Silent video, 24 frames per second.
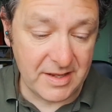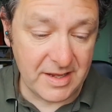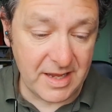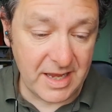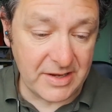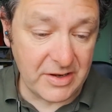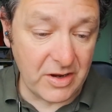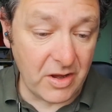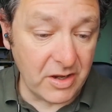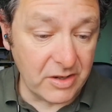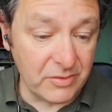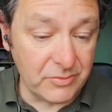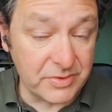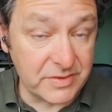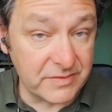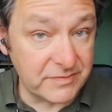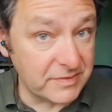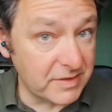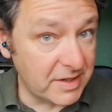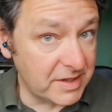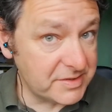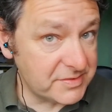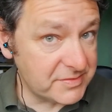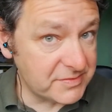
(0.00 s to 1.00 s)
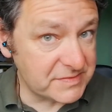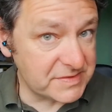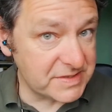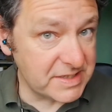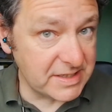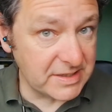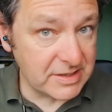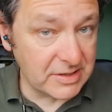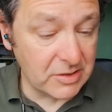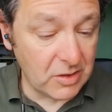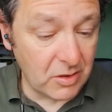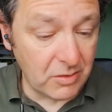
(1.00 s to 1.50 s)
And I would have liked to have
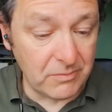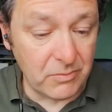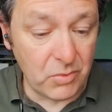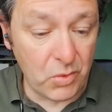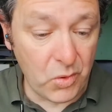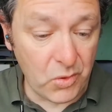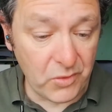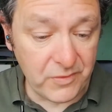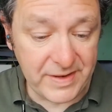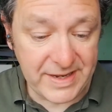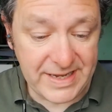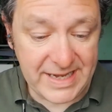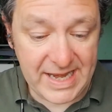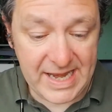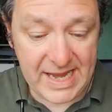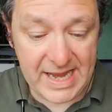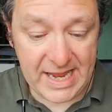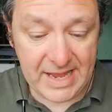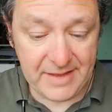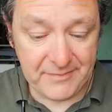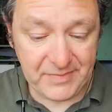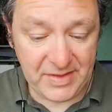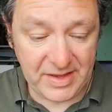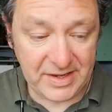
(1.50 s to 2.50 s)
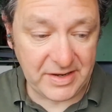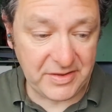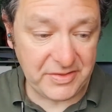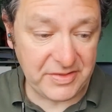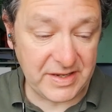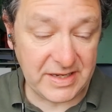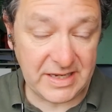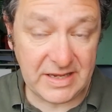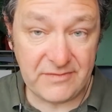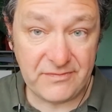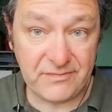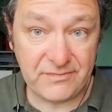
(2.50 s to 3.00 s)
seen a lot more in here. And I
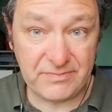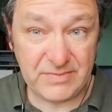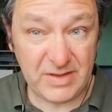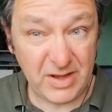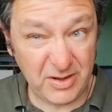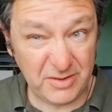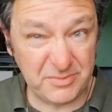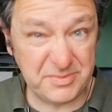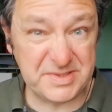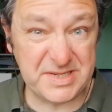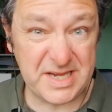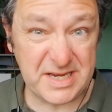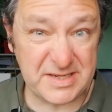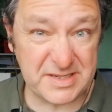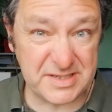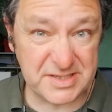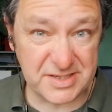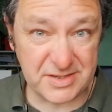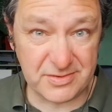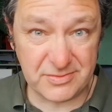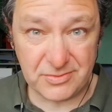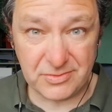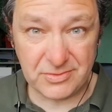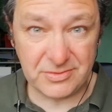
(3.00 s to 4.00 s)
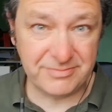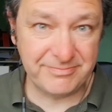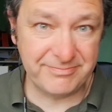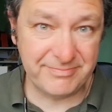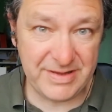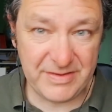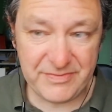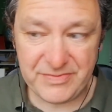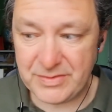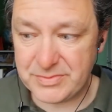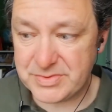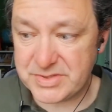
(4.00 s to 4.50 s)
think if I was editor, or
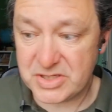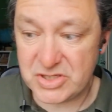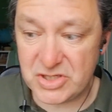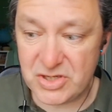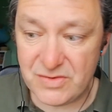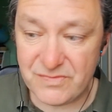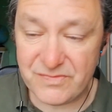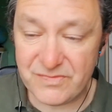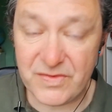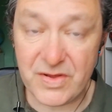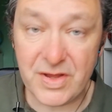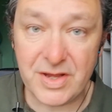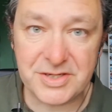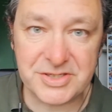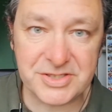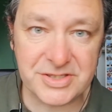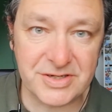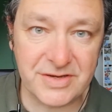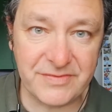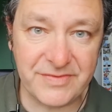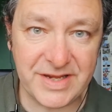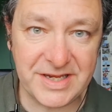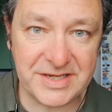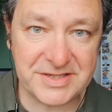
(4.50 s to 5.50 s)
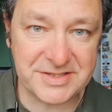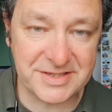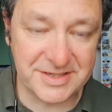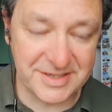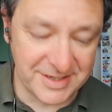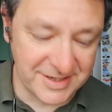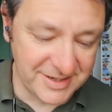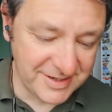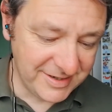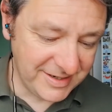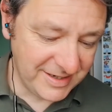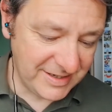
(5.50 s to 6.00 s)
if there was a new version of it
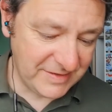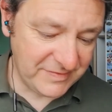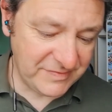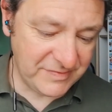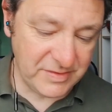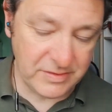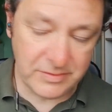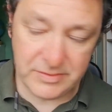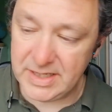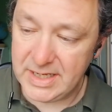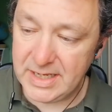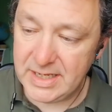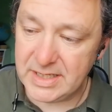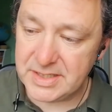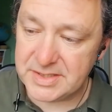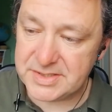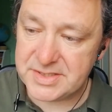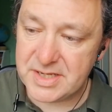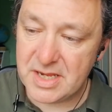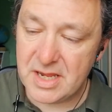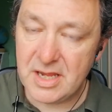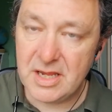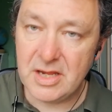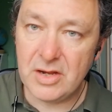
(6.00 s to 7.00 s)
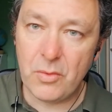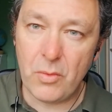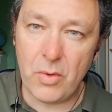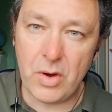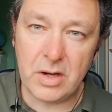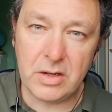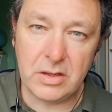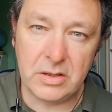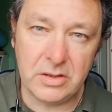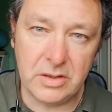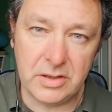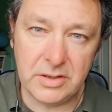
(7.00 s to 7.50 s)
in a few years, one
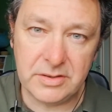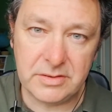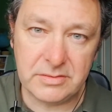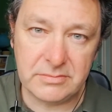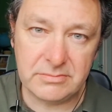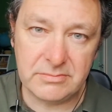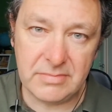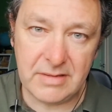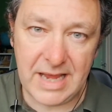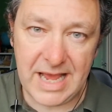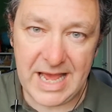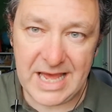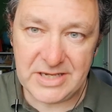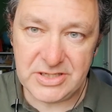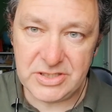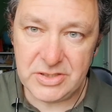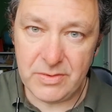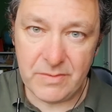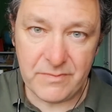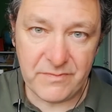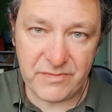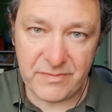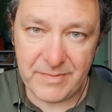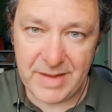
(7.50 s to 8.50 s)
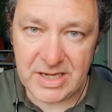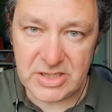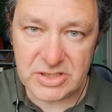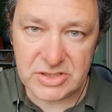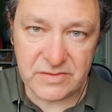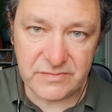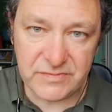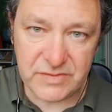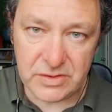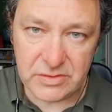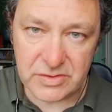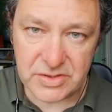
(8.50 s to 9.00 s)
could add new
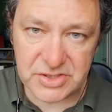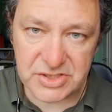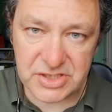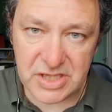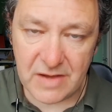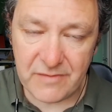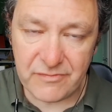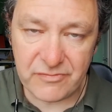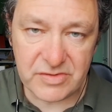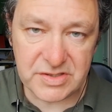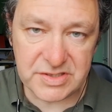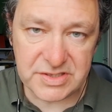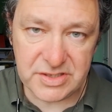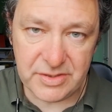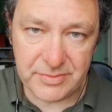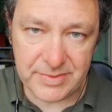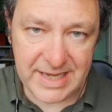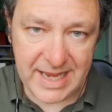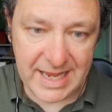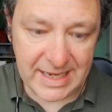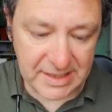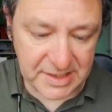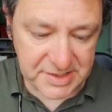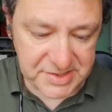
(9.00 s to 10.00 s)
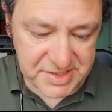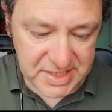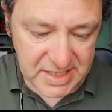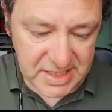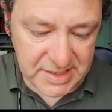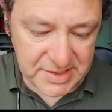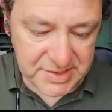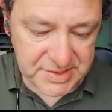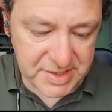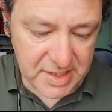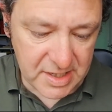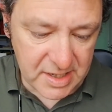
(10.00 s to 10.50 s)
information, new discoveries, new
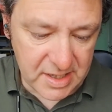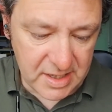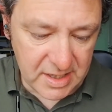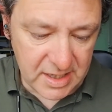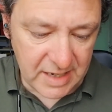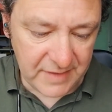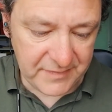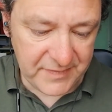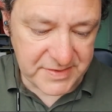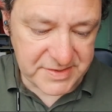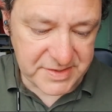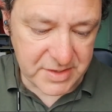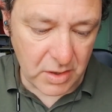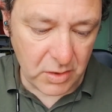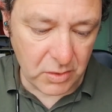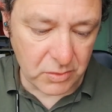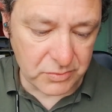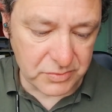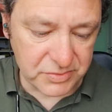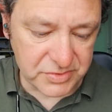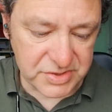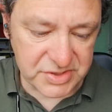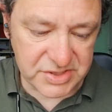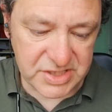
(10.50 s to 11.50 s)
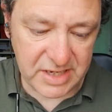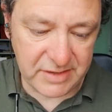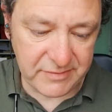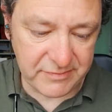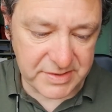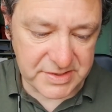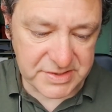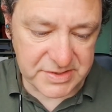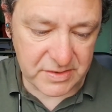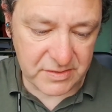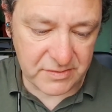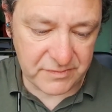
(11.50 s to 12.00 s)
analyses, and there's a whole
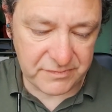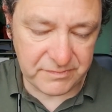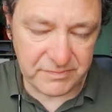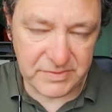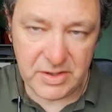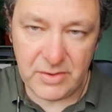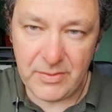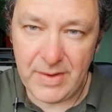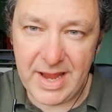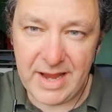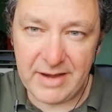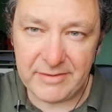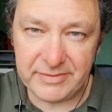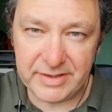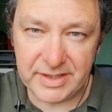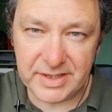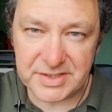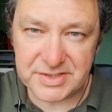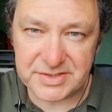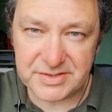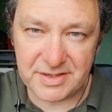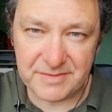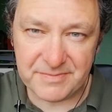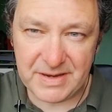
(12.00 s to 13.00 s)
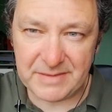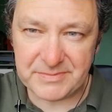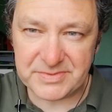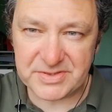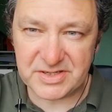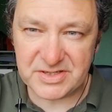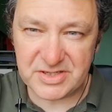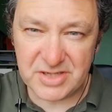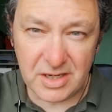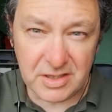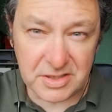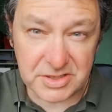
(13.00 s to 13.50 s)
series of new areas that perhaps
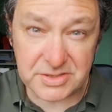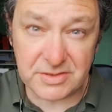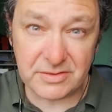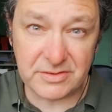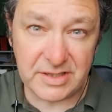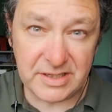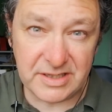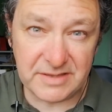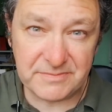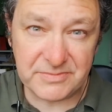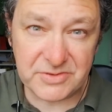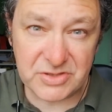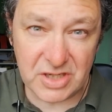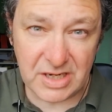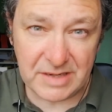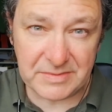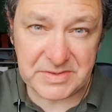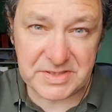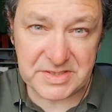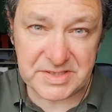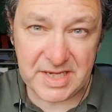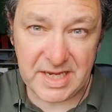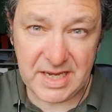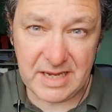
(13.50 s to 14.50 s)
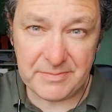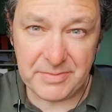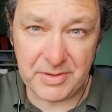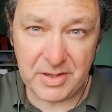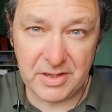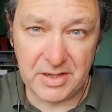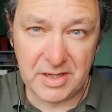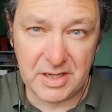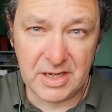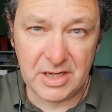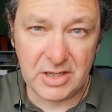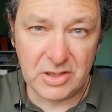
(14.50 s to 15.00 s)
are touched on in chapters here but
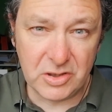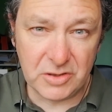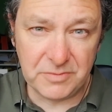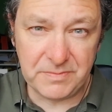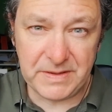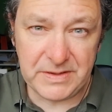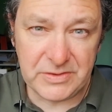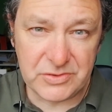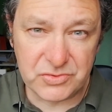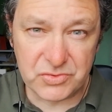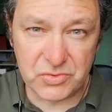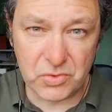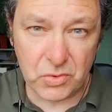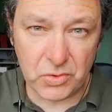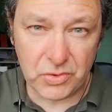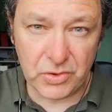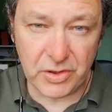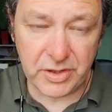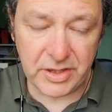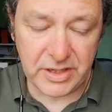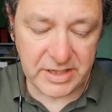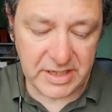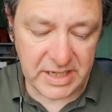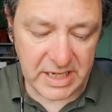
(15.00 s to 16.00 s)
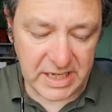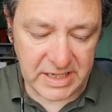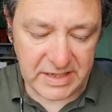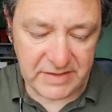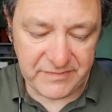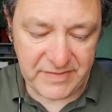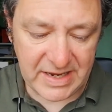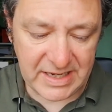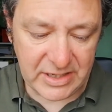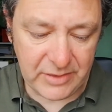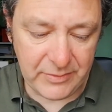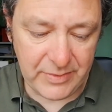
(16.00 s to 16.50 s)
could be drawn on and
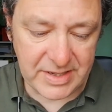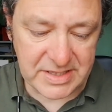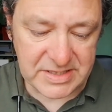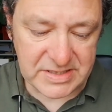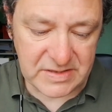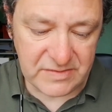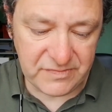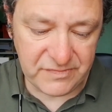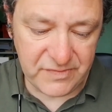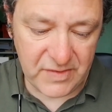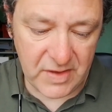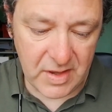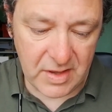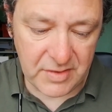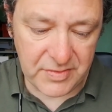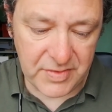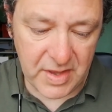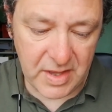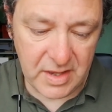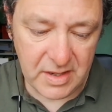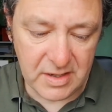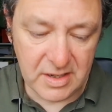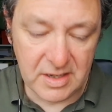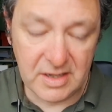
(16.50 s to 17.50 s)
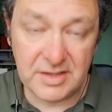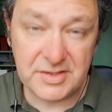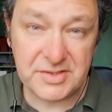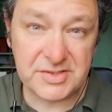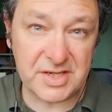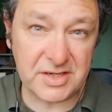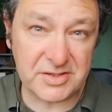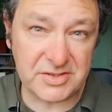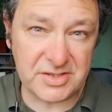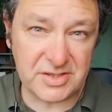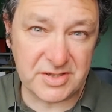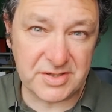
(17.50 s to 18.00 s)
evaluated further,
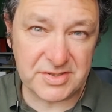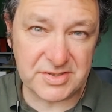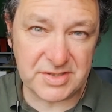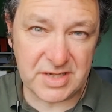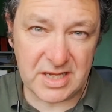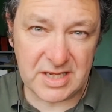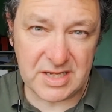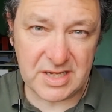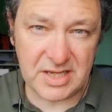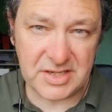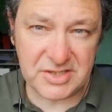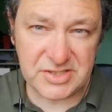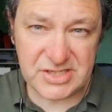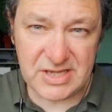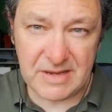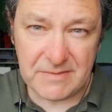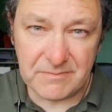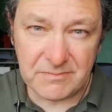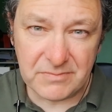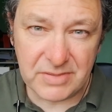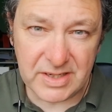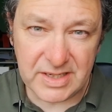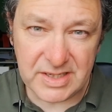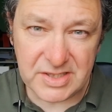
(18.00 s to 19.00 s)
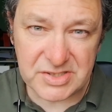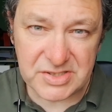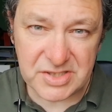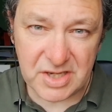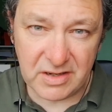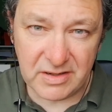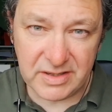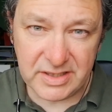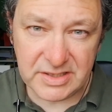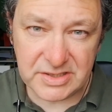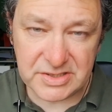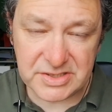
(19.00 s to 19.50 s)
such as assembly
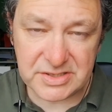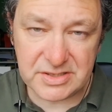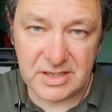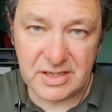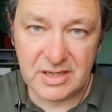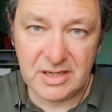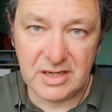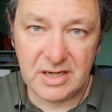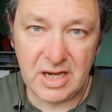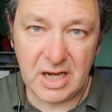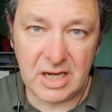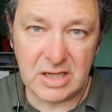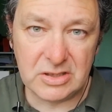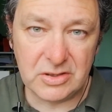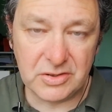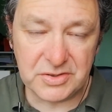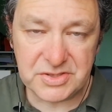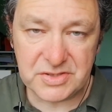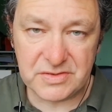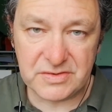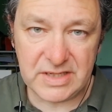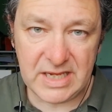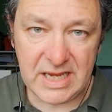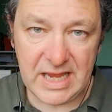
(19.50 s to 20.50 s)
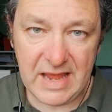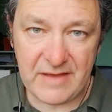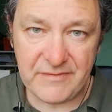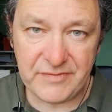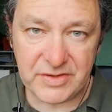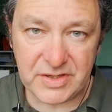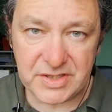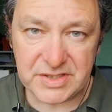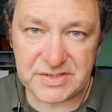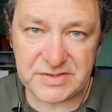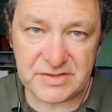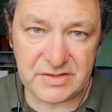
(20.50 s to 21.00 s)
sites, a lot of the
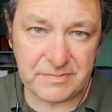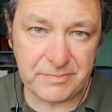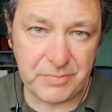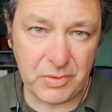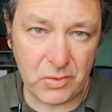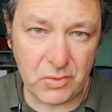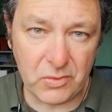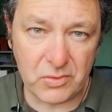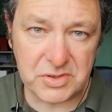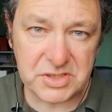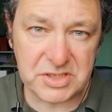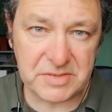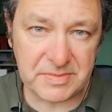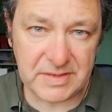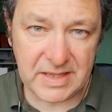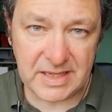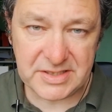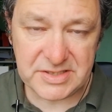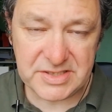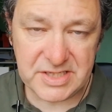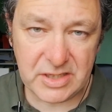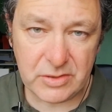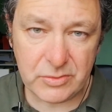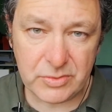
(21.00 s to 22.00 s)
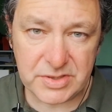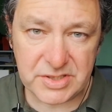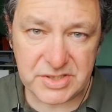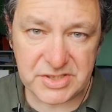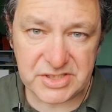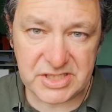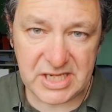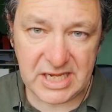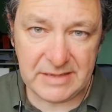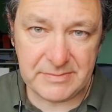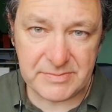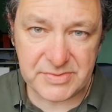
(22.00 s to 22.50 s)
evidence of the portable antiquity
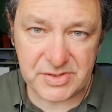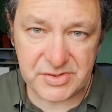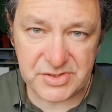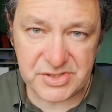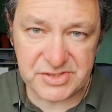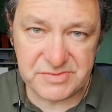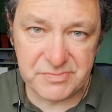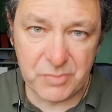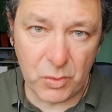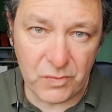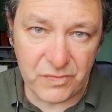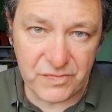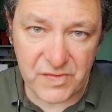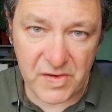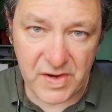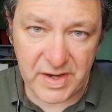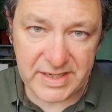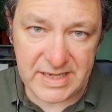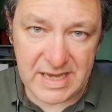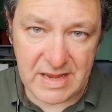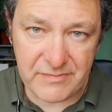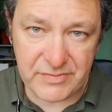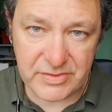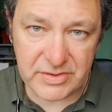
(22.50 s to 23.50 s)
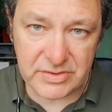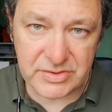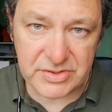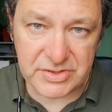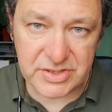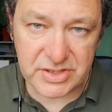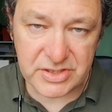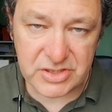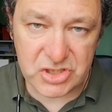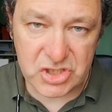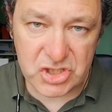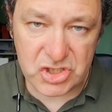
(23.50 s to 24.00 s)
schemes, so small find evidence
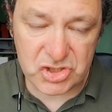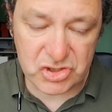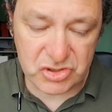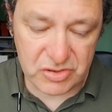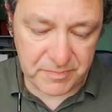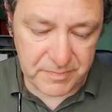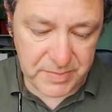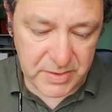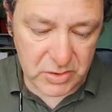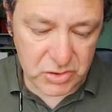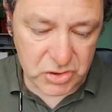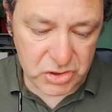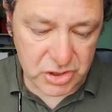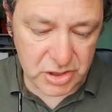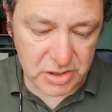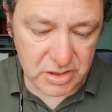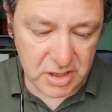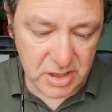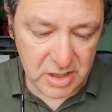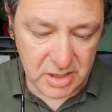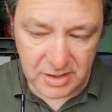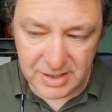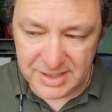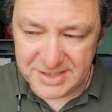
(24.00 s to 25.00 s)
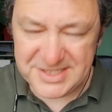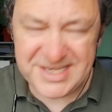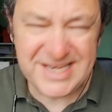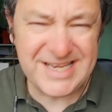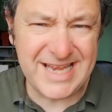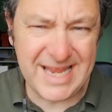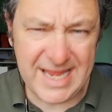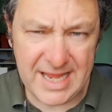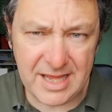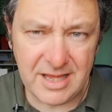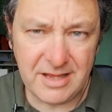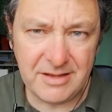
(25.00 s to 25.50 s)
of the distribution. It's in
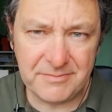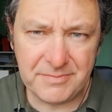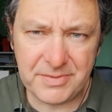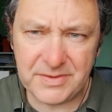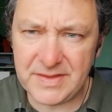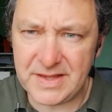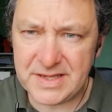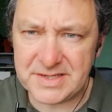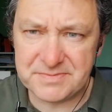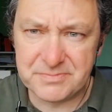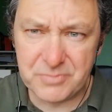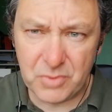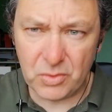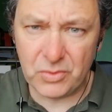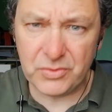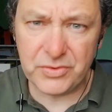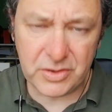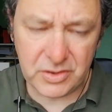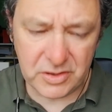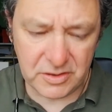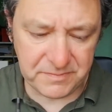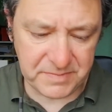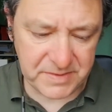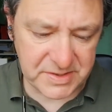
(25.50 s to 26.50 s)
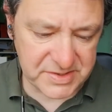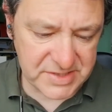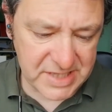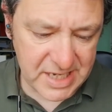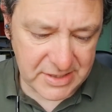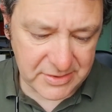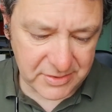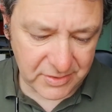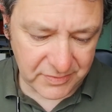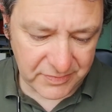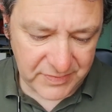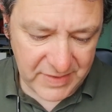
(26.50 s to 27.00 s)
here, but there's more that could be
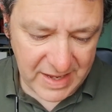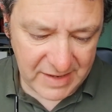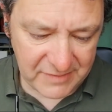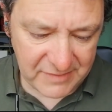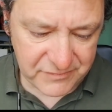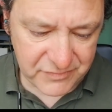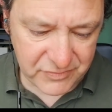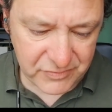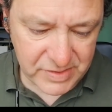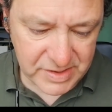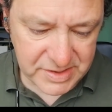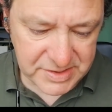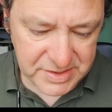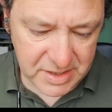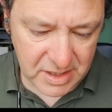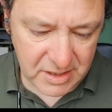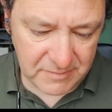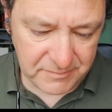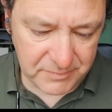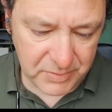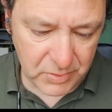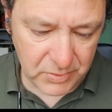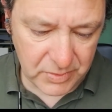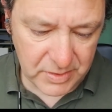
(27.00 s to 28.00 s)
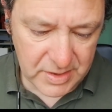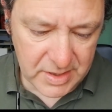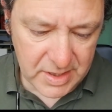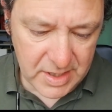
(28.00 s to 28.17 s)
said on that, for example.